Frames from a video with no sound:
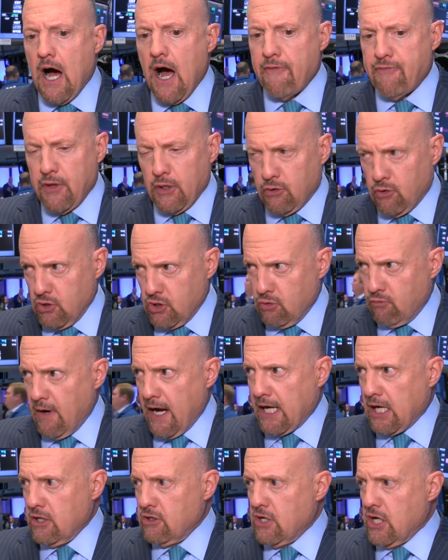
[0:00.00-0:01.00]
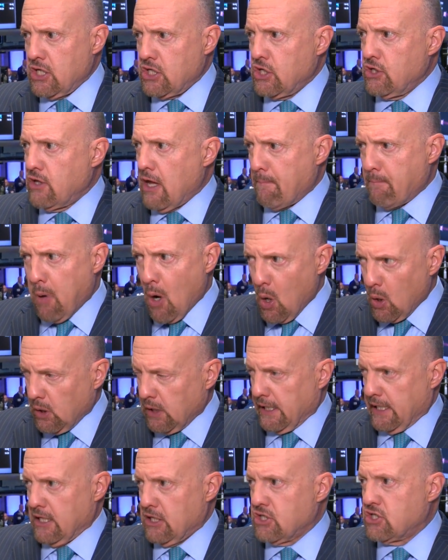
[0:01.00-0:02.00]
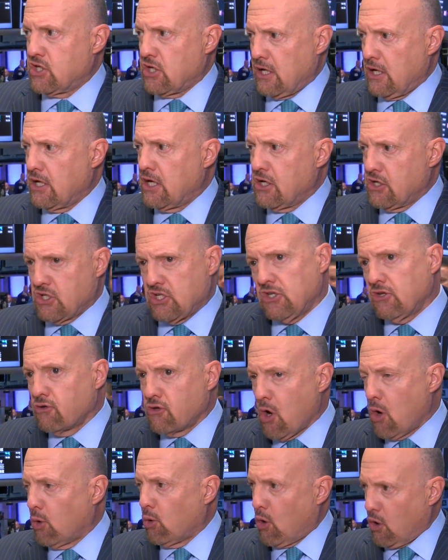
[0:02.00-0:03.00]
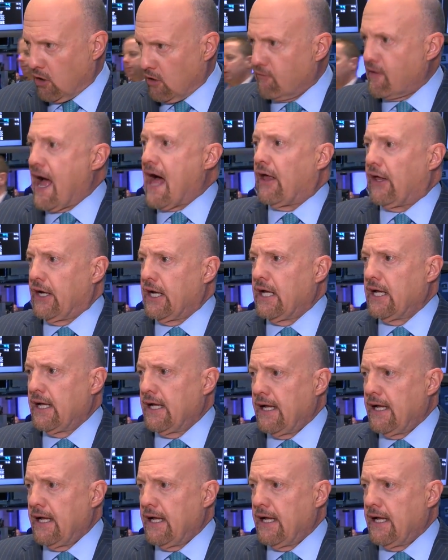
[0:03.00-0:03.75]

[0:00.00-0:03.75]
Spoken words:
I think there's a recognition that polling is no longer valid.